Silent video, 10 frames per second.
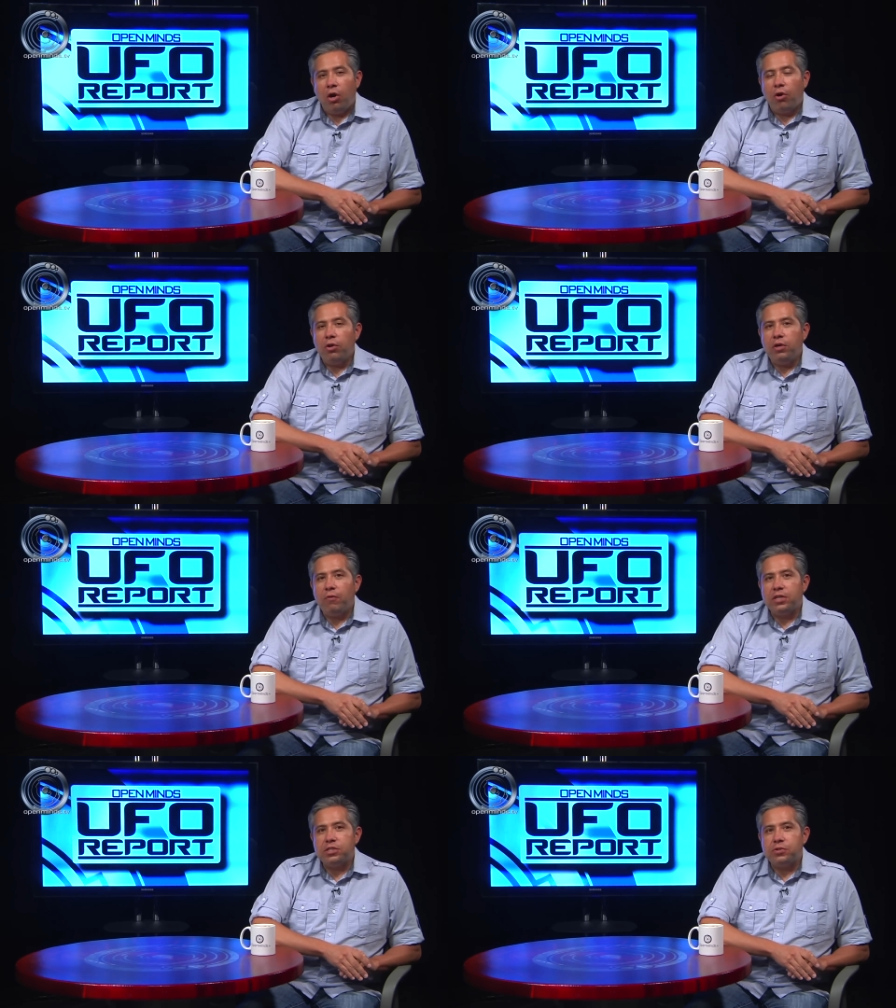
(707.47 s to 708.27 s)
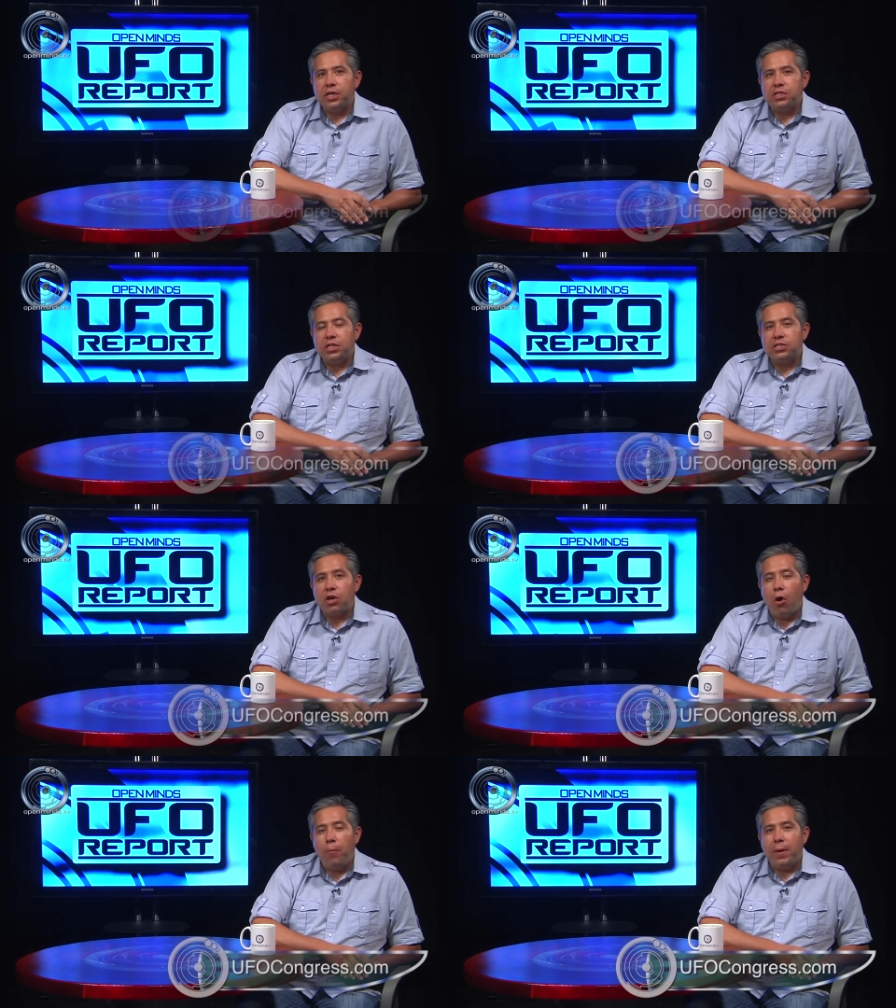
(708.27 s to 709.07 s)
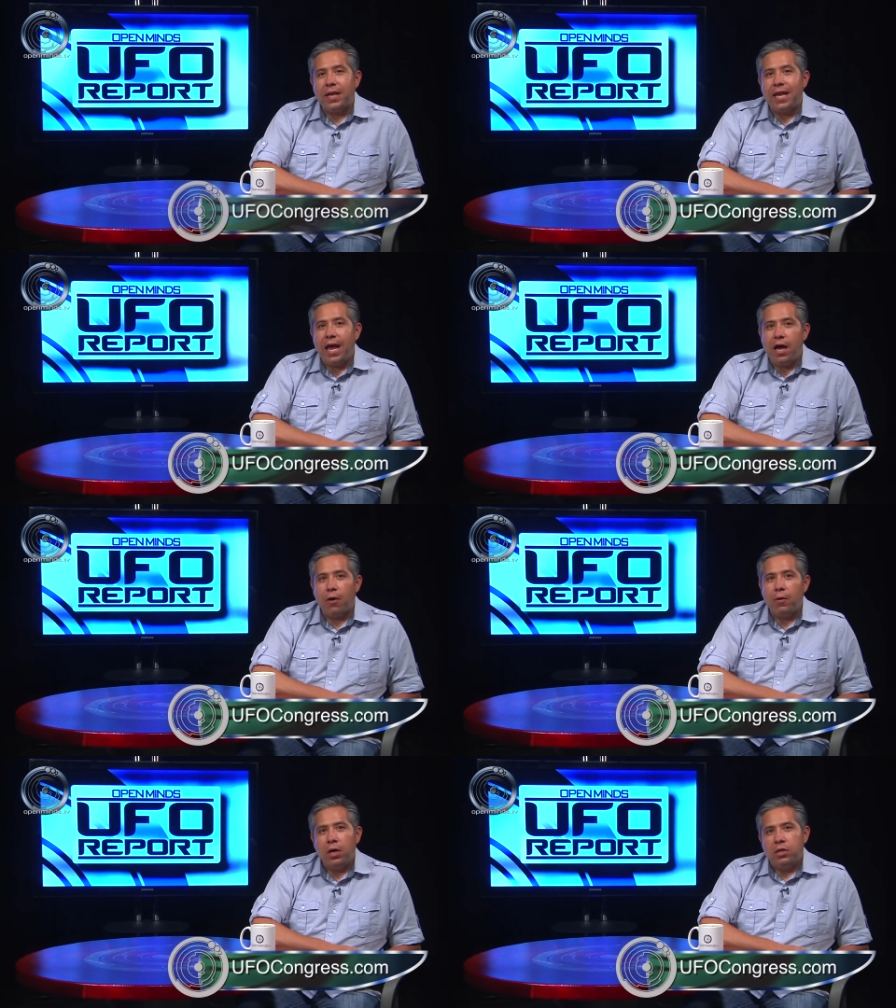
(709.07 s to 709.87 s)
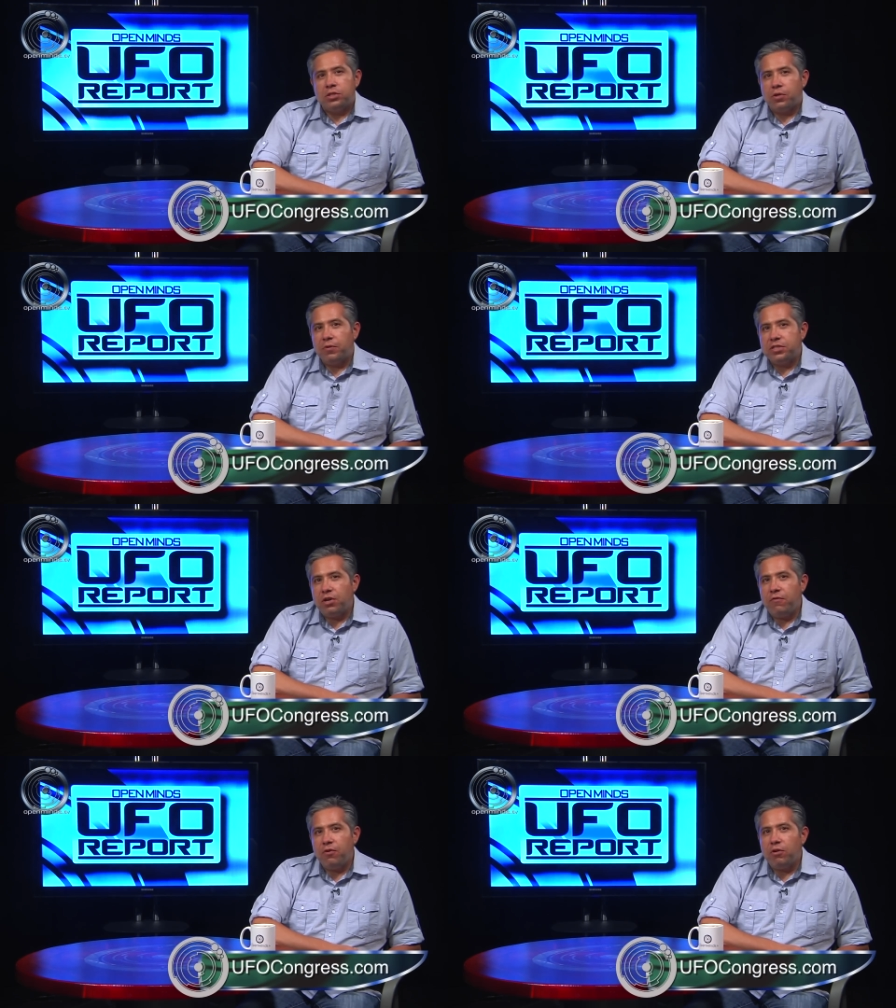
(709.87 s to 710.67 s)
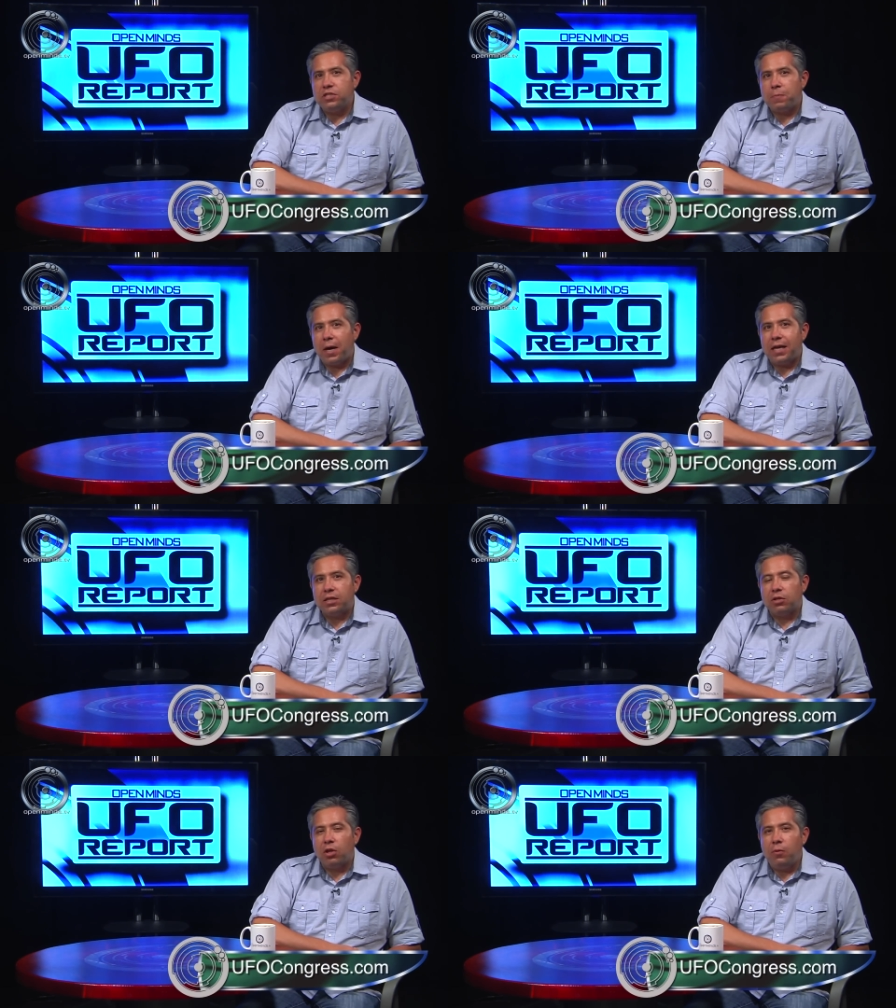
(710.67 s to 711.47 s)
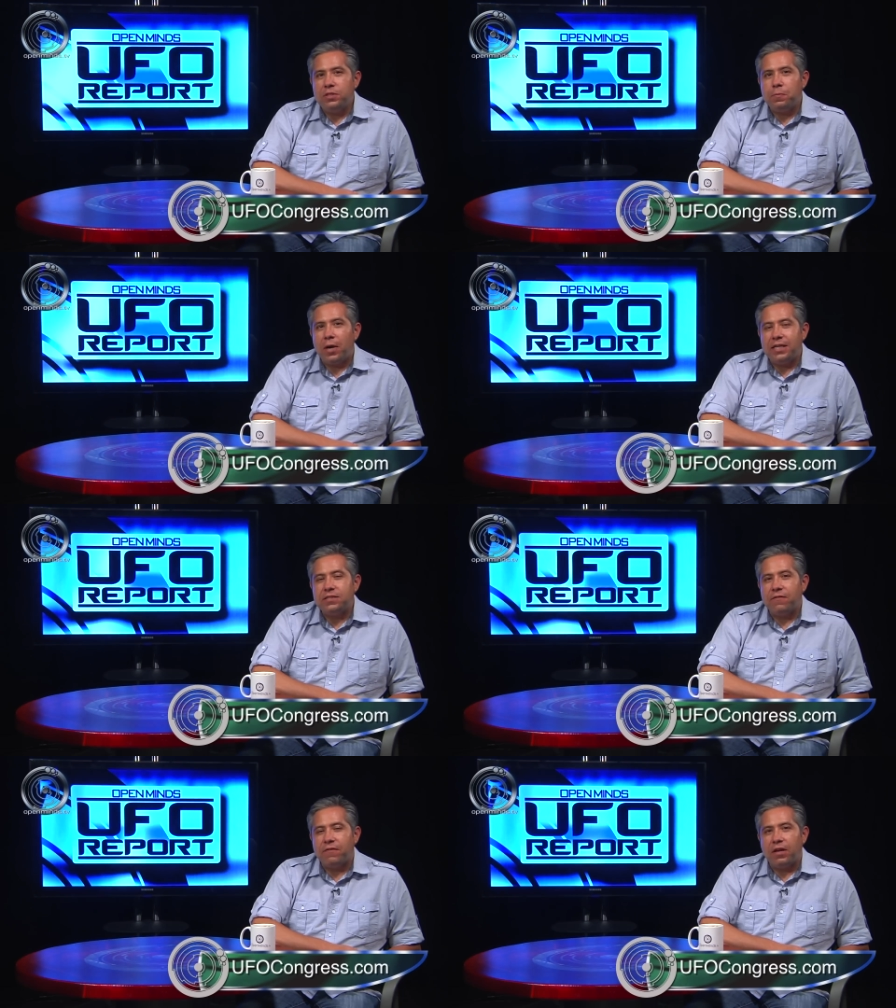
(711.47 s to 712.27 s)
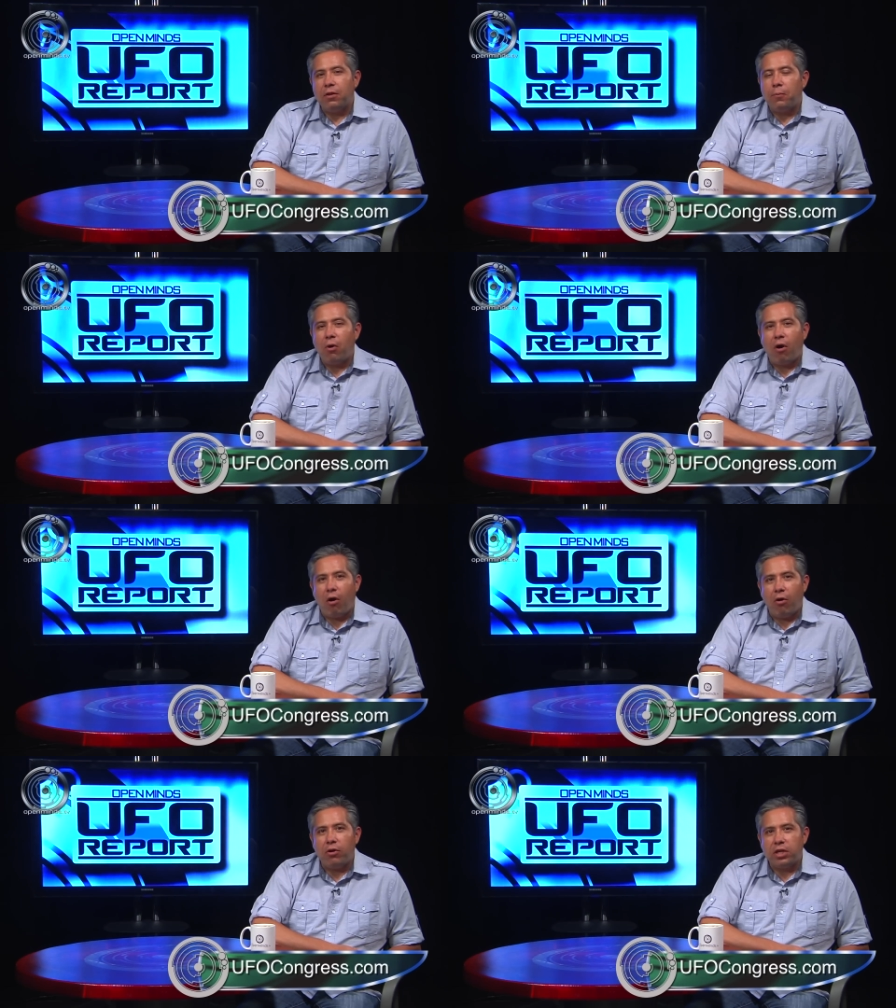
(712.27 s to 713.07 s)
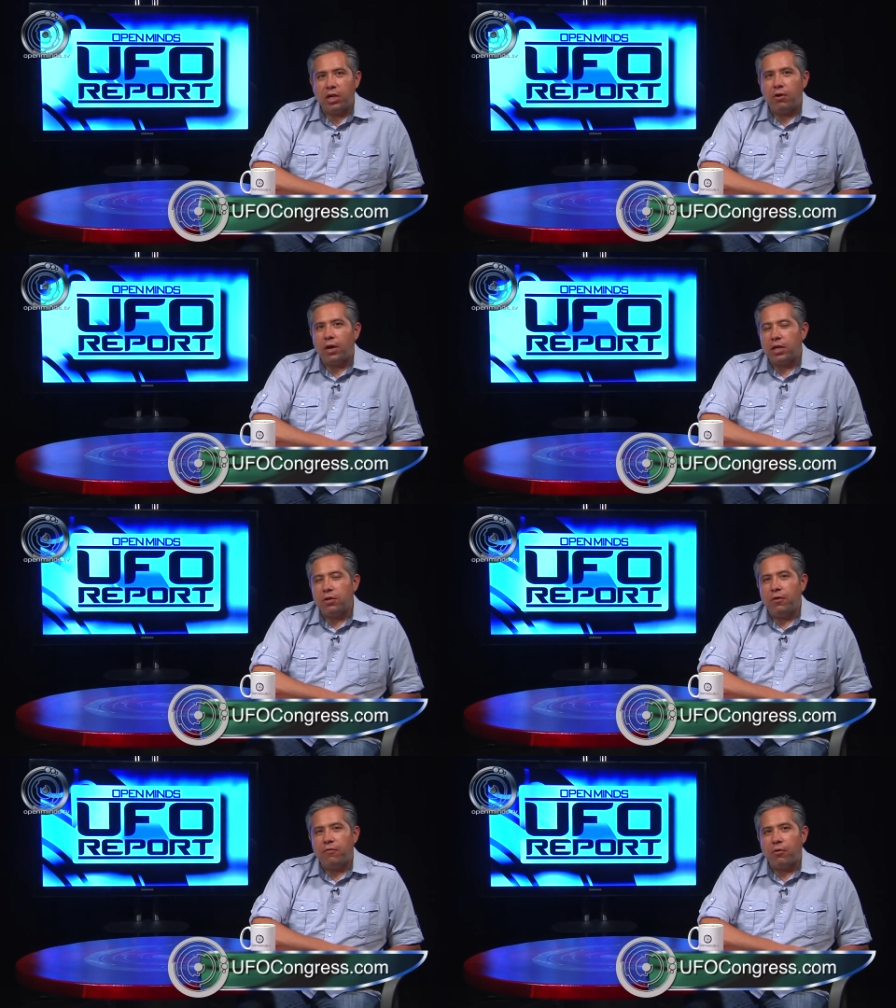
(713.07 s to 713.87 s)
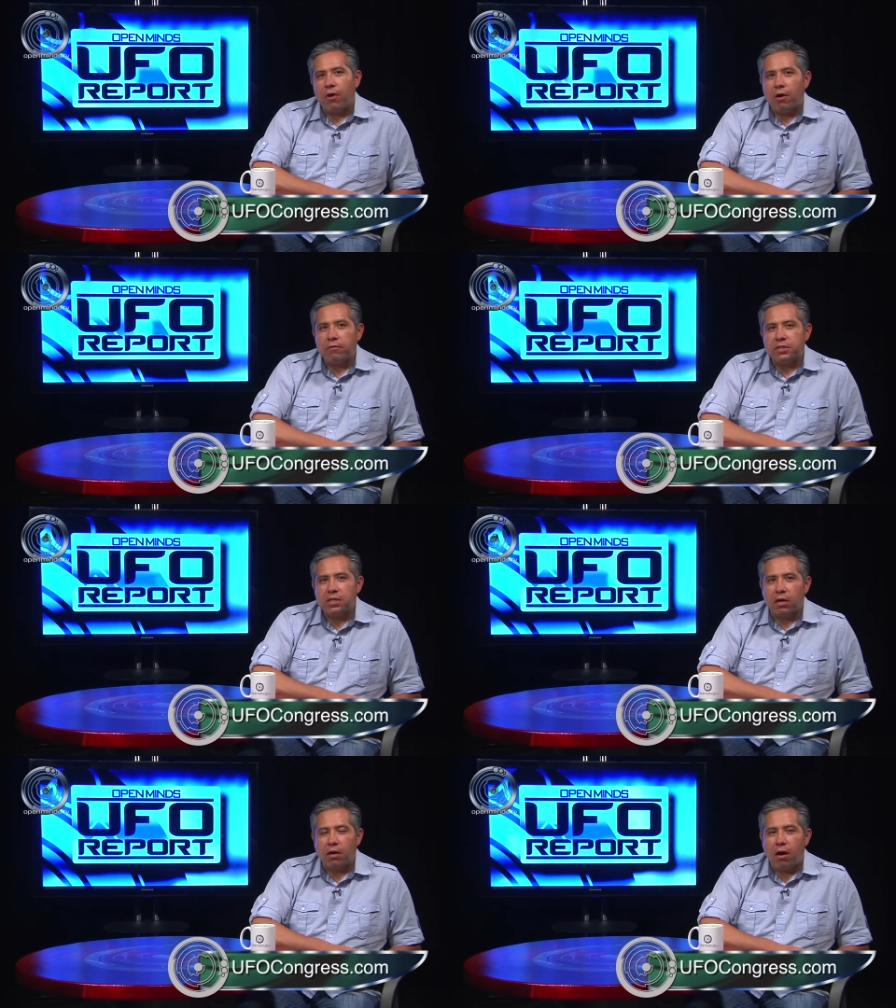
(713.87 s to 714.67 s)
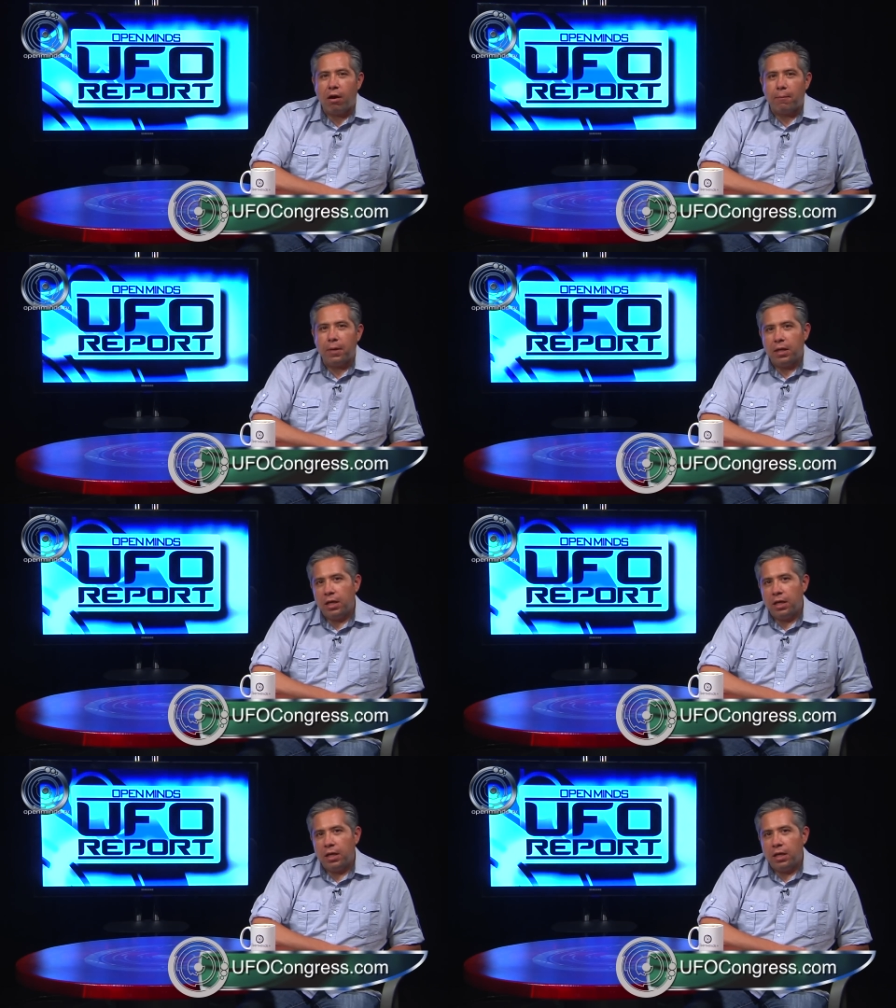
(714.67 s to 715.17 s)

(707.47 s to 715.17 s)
Early registration is open now, so reserve your spot at the lowest price available all year at ufocongress.com.